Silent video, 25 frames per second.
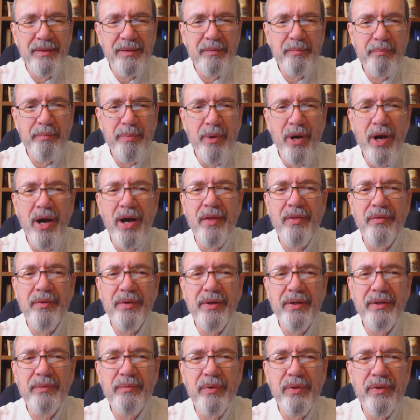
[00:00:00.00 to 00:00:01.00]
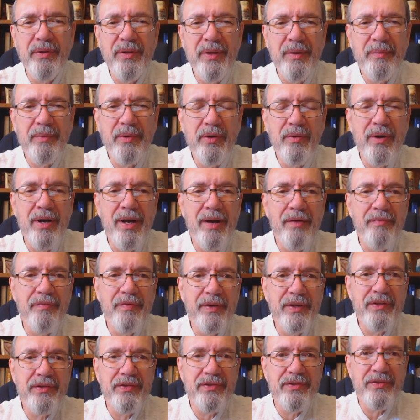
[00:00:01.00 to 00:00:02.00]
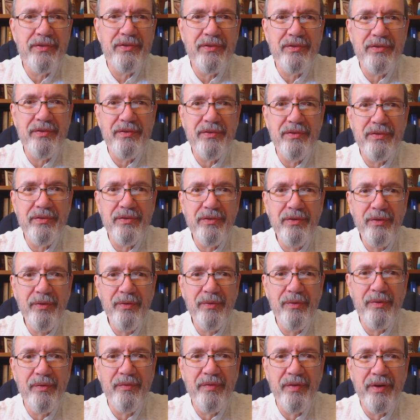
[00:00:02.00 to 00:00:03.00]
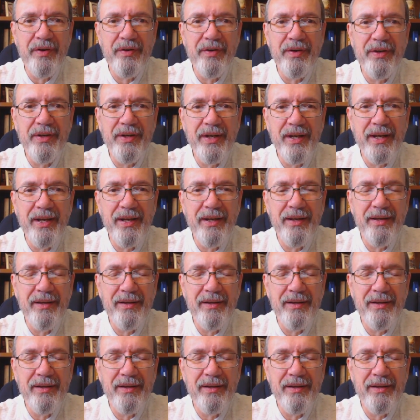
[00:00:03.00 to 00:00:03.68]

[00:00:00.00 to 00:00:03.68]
bothering with demographics to a very